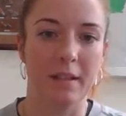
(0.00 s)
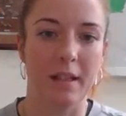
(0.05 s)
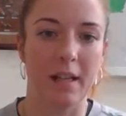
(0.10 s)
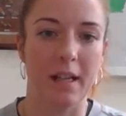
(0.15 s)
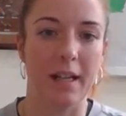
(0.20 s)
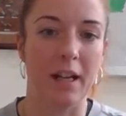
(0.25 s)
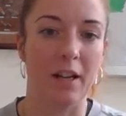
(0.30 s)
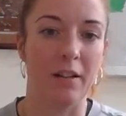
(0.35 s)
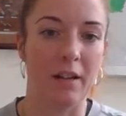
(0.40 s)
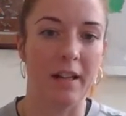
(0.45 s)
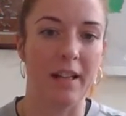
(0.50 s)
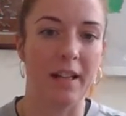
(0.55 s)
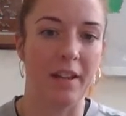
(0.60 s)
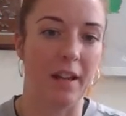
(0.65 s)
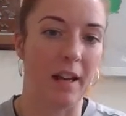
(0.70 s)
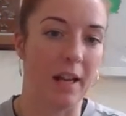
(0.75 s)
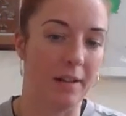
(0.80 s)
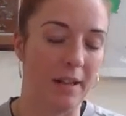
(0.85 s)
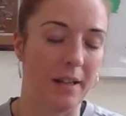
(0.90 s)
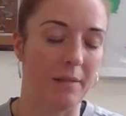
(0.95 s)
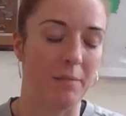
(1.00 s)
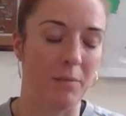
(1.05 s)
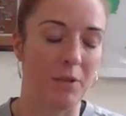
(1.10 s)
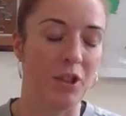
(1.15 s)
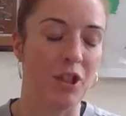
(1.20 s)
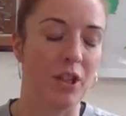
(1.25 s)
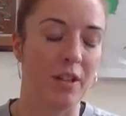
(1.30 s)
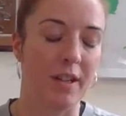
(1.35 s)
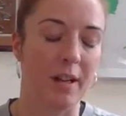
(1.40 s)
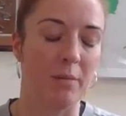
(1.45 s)
And I'm
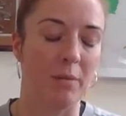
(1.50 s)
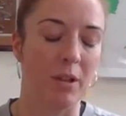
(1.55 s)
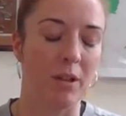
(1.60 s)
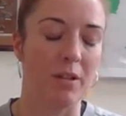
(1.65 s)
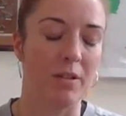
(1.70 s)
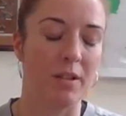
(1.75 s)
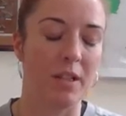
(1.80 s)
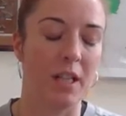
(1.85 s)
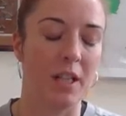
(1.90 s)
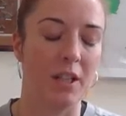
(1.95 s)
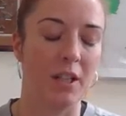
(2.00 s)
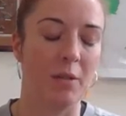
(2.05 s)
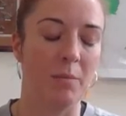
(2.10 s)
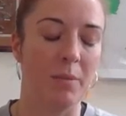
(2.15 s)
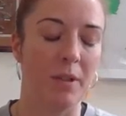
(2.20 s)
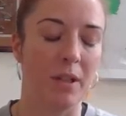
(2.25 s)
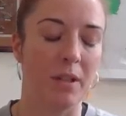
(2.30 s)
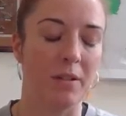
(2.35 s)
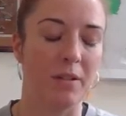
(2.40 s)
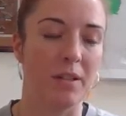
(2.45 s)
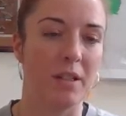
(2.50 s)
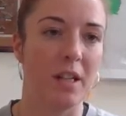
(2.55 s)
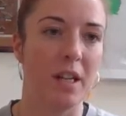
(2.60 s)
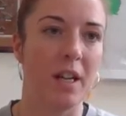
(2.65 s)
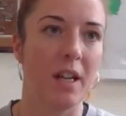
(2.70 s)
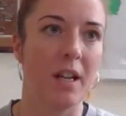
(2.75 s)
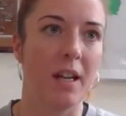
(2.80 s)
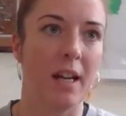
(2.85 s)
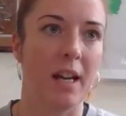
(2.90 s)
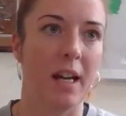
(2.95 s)
sure that will continue beyond
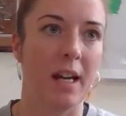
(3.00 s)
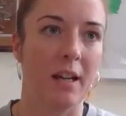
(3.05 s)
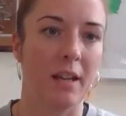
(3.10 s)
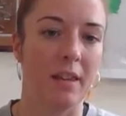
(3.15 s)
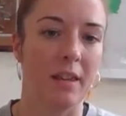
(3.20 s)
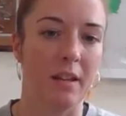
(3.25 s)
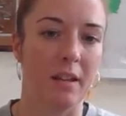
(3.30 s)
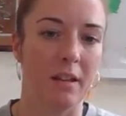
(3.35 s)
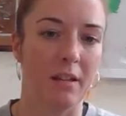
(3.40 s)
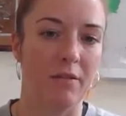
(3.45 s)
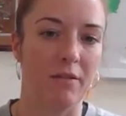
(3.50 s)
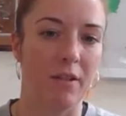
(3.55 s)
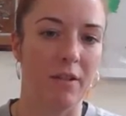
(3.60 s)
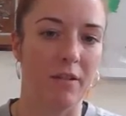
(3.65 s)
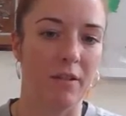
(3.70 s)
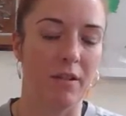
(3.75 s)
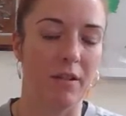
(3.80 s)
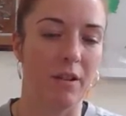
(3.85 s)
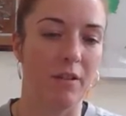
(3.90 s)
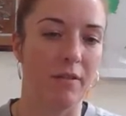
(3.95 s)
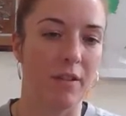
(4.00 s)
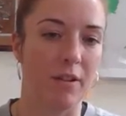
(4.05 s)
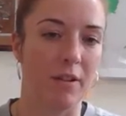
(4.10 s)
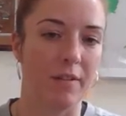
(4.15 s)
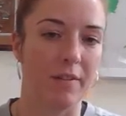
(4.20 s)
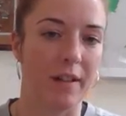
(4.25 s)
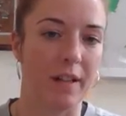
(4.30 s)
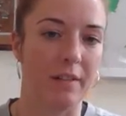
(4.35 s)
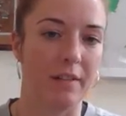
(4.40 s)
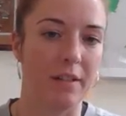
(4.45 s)
the
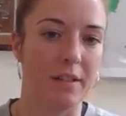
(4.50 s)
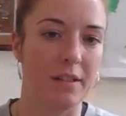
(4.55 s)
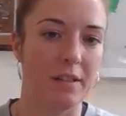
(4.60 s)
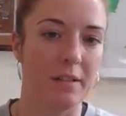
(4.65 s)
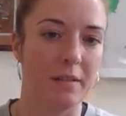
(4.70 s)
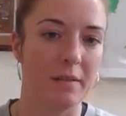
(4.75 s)
coronavirus.